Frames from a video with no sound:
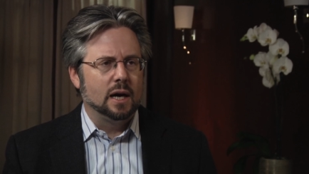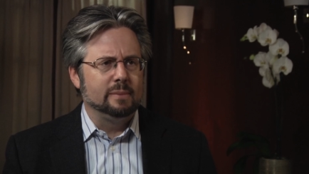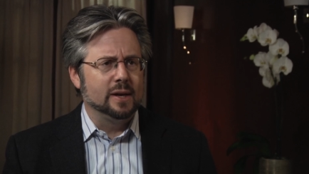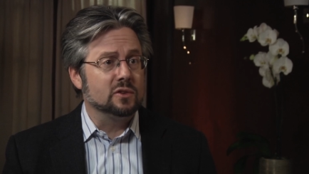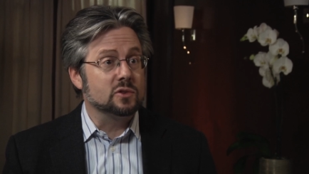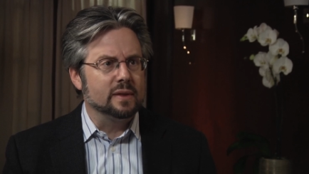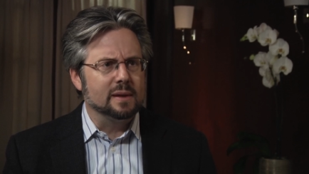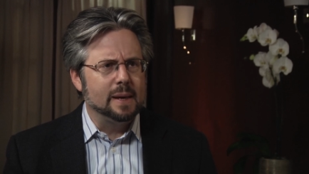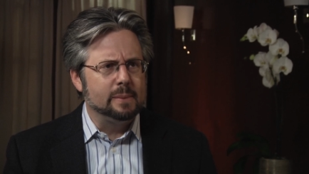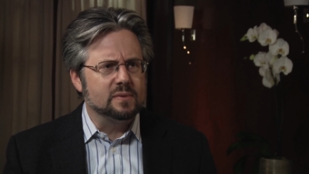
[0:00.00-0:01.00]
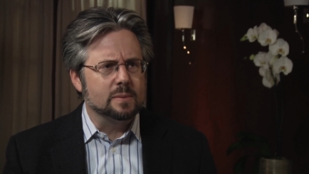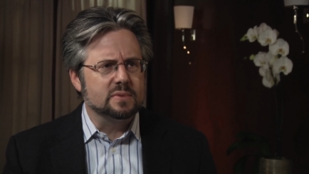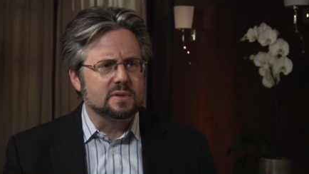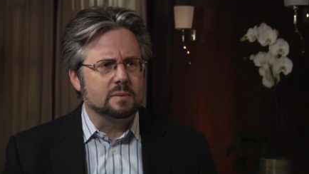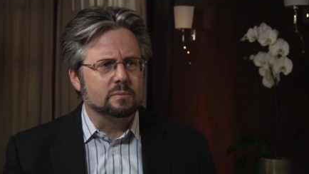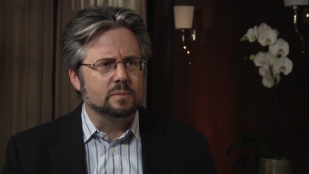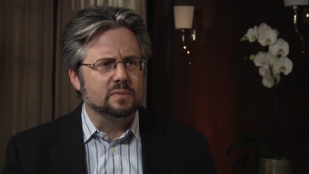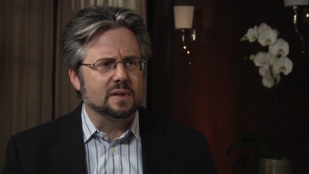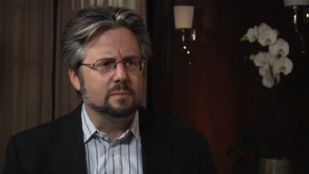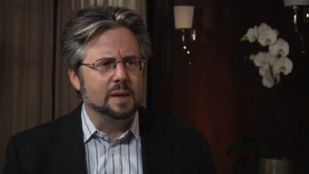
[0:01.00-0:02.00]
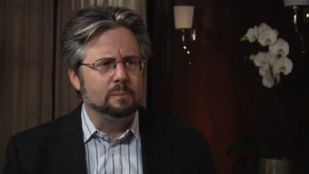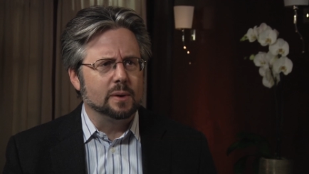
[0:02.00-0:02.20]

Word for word: Um, and also, I think maybe from some, some